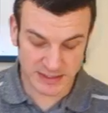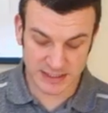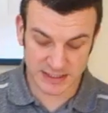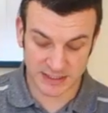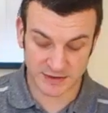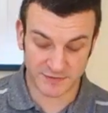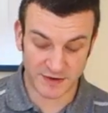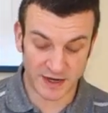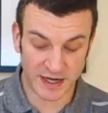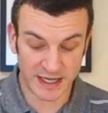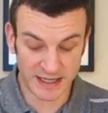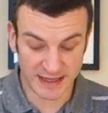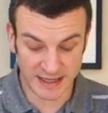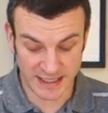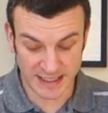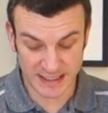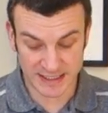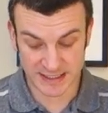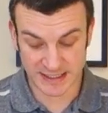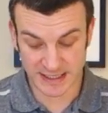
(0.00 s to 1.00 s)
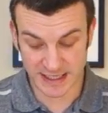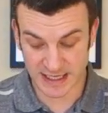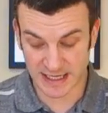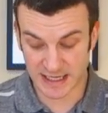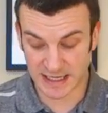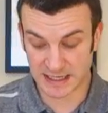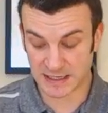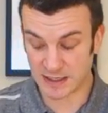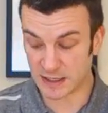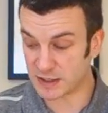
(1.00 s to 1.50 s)
to divide this
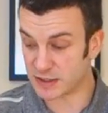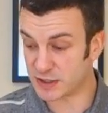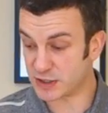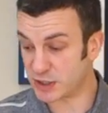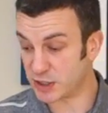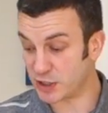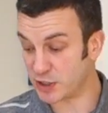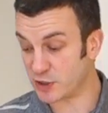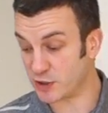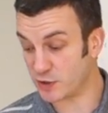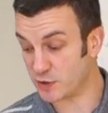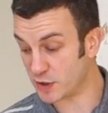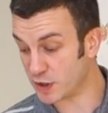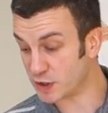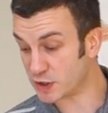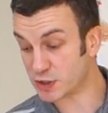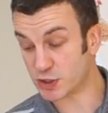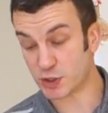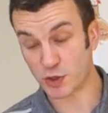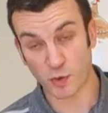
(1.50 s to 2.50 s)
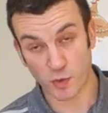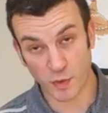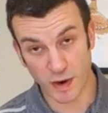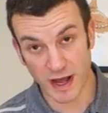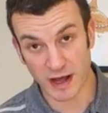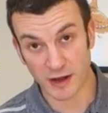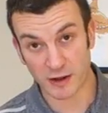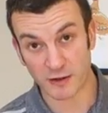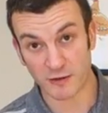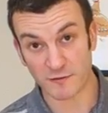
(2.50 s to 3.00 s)
into
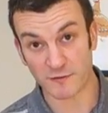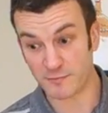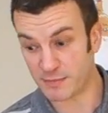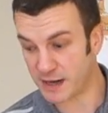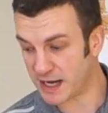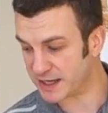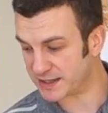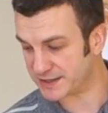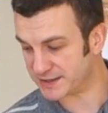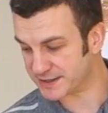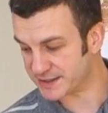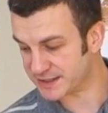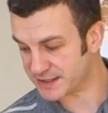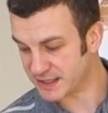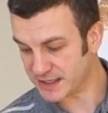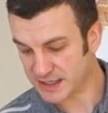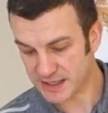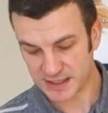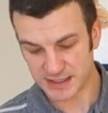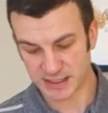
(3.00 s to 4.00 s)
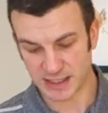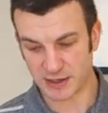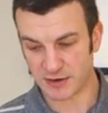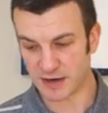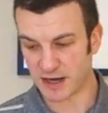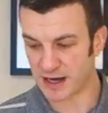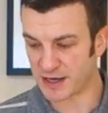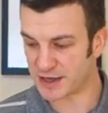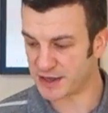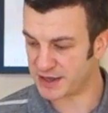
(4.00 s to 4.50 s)
12 buns.
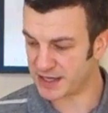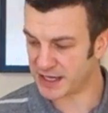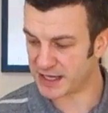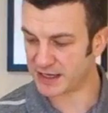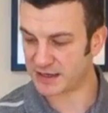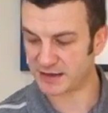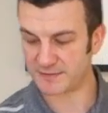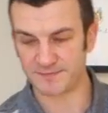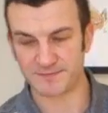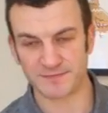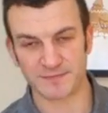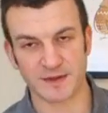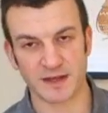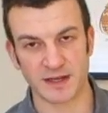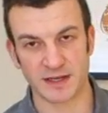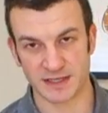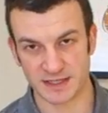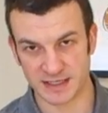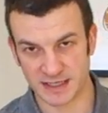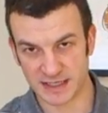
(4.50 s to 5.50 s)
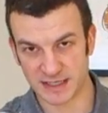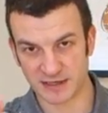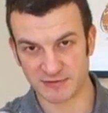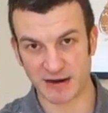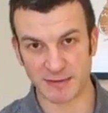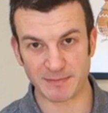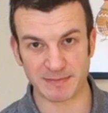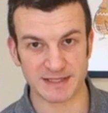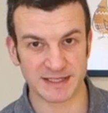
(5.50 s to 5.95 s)
So I think, I just need to grab my